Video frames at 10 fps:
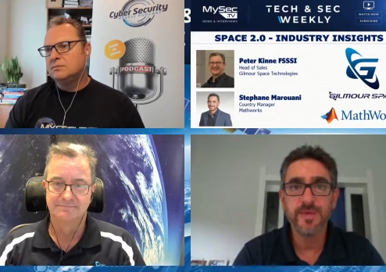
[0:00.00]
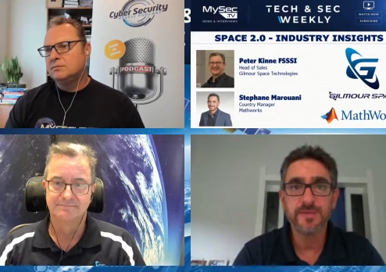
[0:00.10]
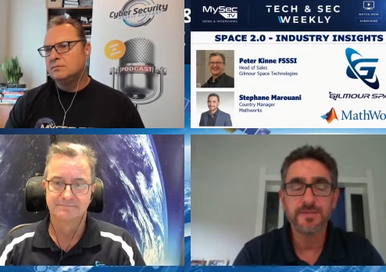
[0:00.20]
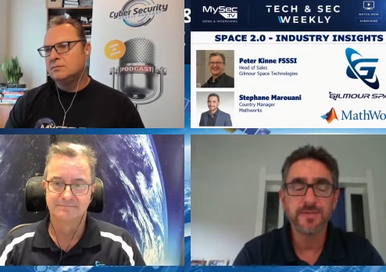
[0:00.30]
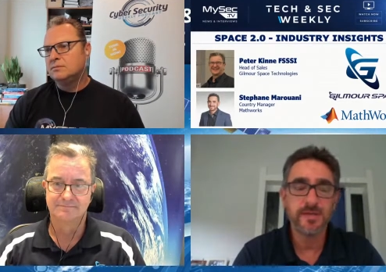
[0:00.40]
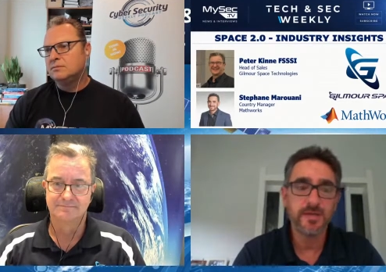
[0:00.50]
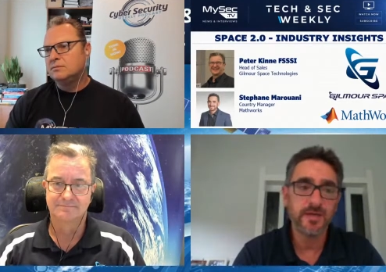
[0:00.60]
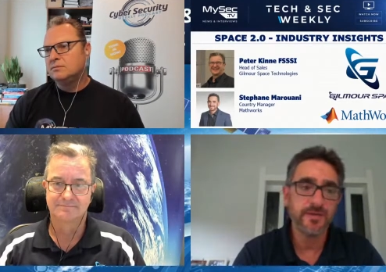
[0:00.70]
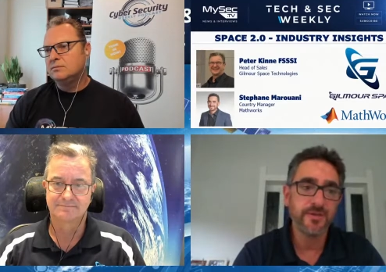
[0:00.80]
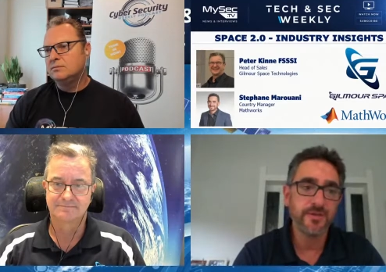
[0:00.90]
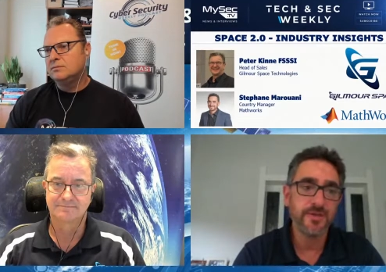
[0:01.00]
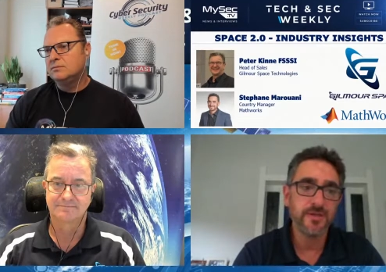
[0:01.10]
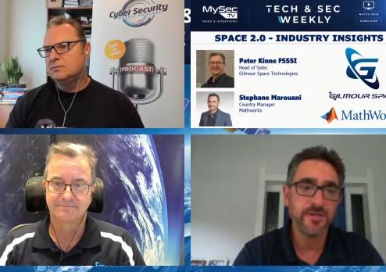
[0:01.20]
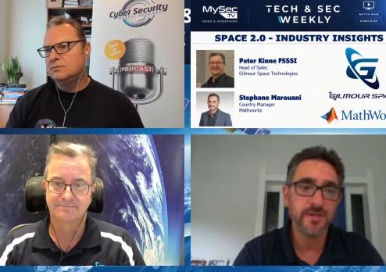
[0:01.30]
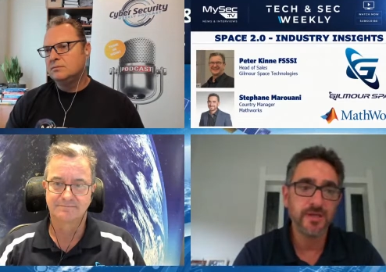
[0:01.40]
Speaker 1: Uh, I think there is a,
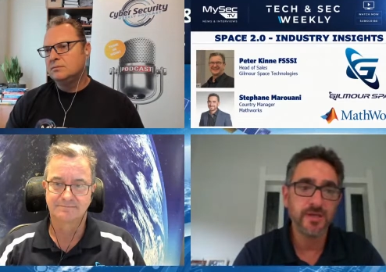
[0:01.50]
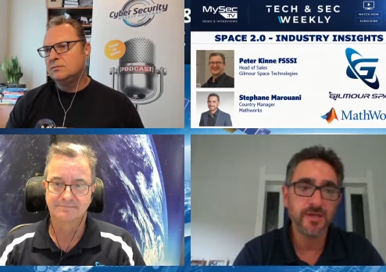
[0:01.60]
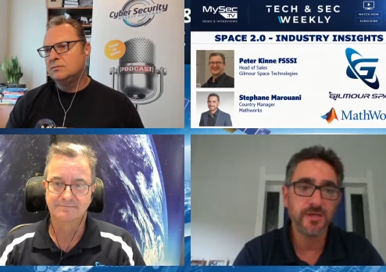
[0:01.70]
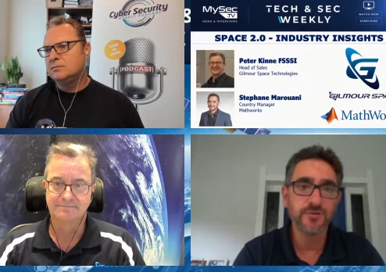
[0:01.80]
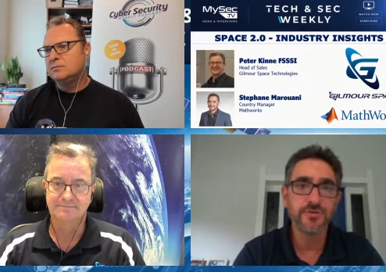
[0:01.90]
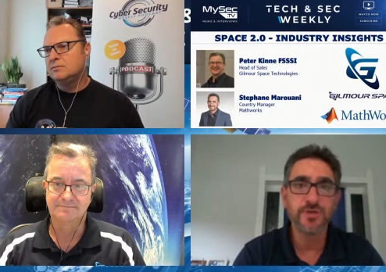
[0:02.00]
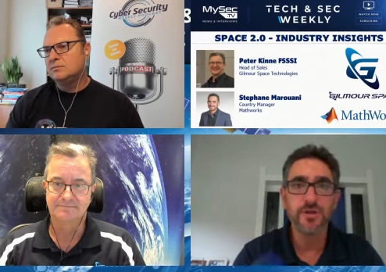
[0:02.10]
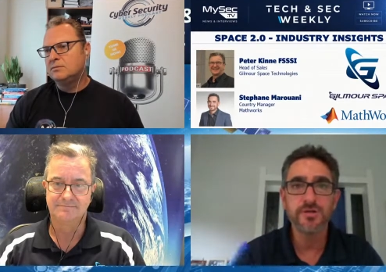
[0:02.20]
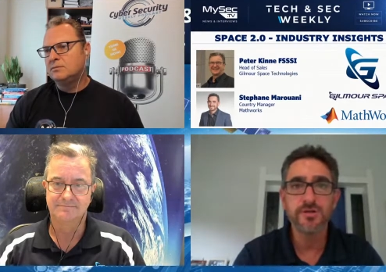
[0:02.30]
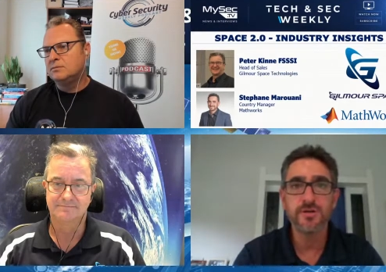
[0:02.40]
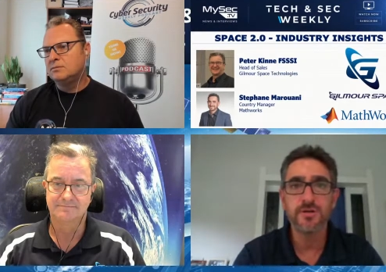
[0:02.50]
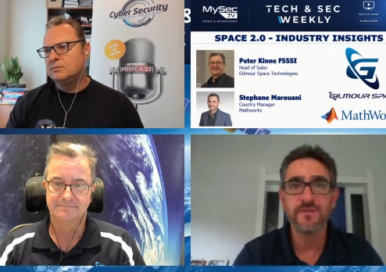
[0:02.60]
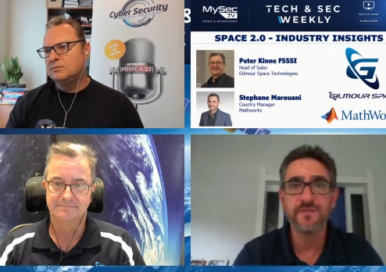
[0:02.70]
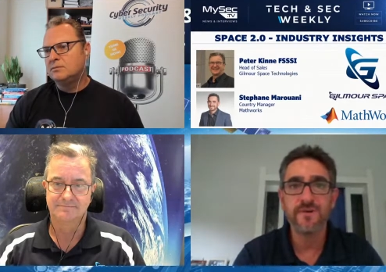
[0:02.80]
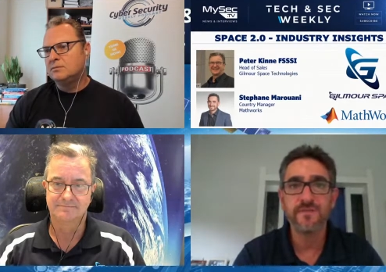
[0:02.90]
a conjunction of, of
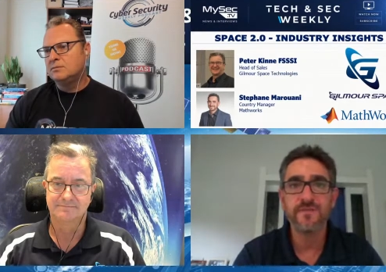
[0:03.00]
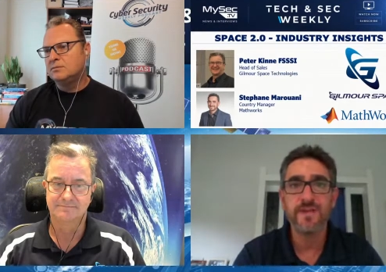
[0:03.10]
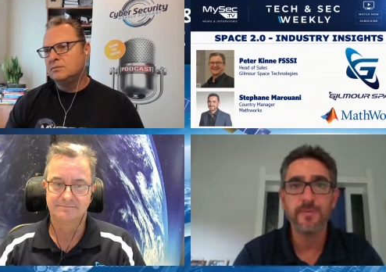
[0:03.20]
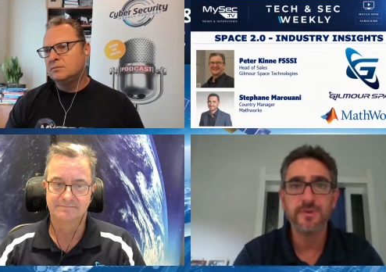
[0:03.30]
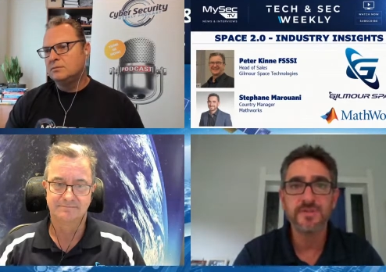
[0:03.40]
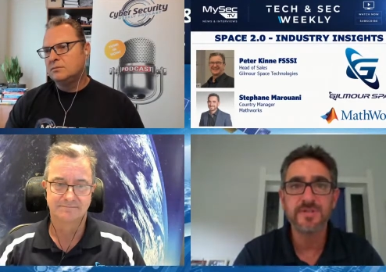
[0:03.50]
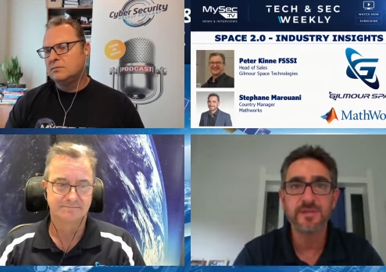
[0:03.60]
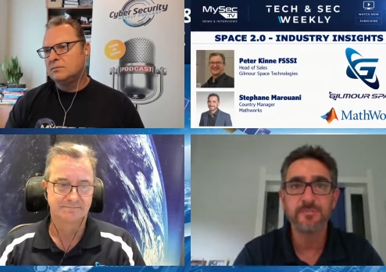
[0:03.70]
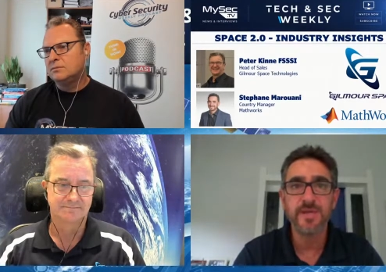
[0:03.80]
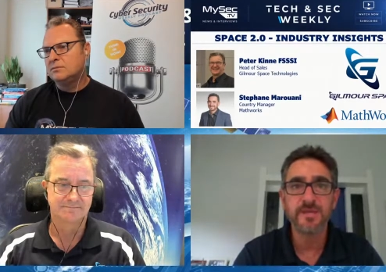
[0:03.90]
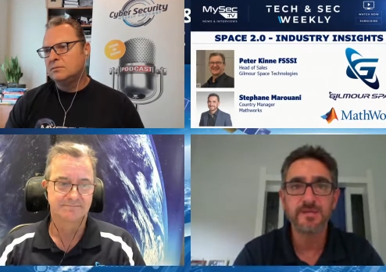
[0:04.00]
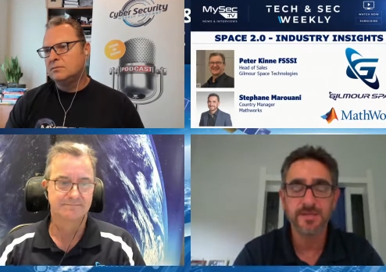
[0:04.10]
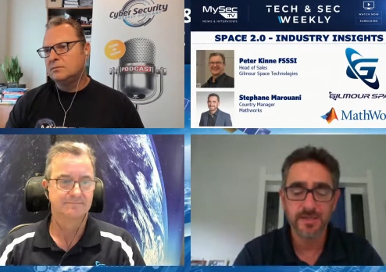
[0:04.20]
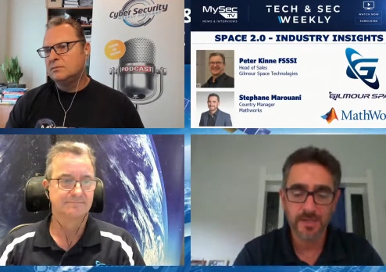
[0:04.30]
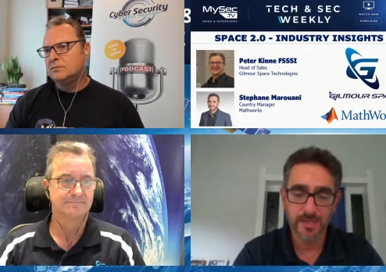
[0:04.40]
elements that makes
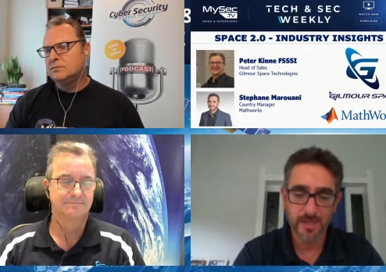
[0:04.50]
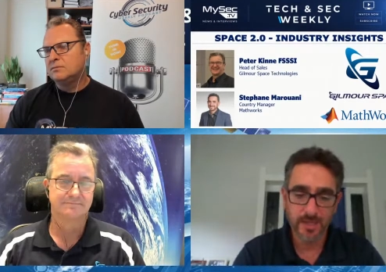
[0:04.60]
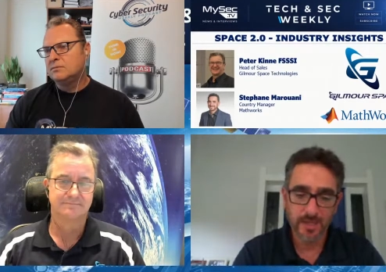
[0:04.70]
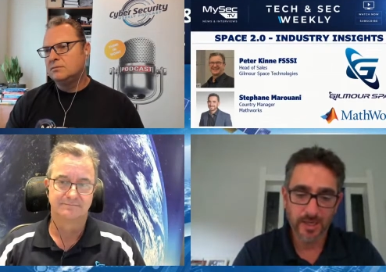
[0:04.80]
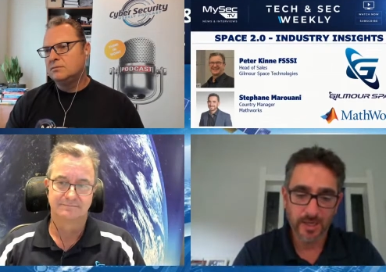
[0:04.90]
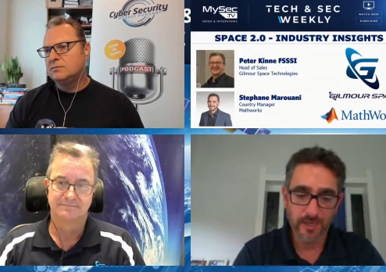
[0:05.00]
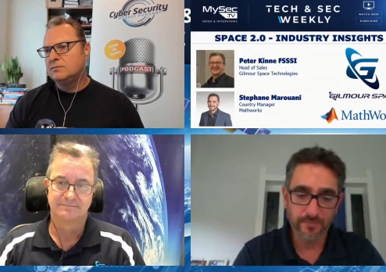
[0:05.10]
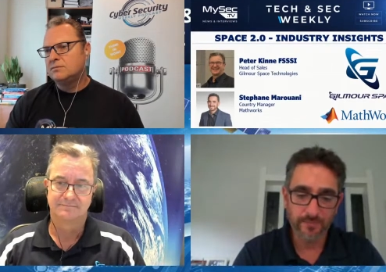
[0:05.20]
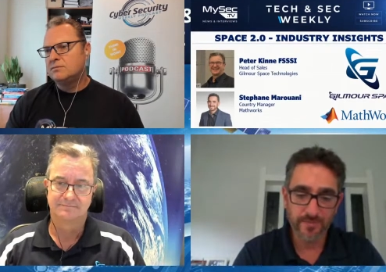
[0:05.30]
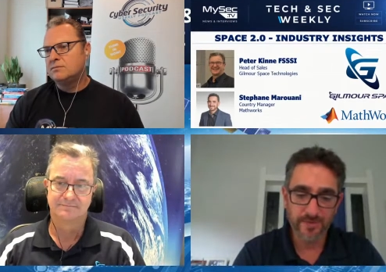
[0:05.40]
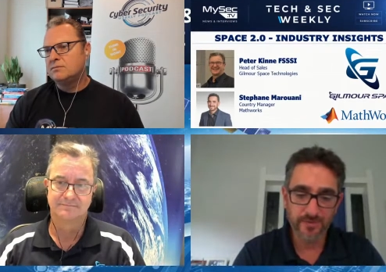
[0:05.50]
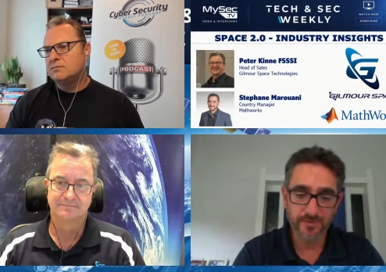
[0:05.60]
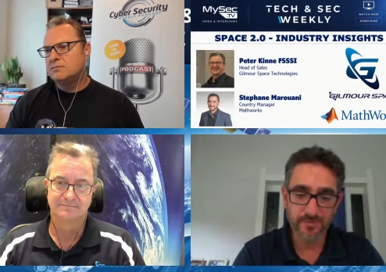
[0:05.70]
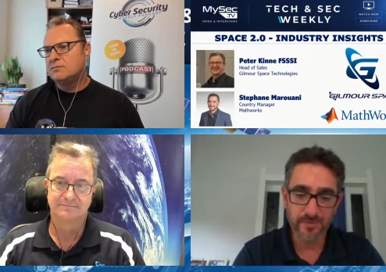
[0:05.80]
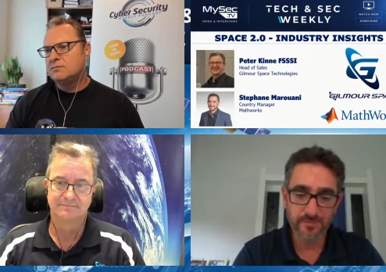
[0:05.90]
um, the Australian
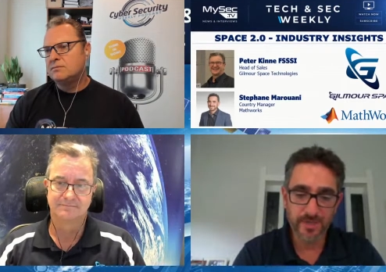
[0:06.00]
market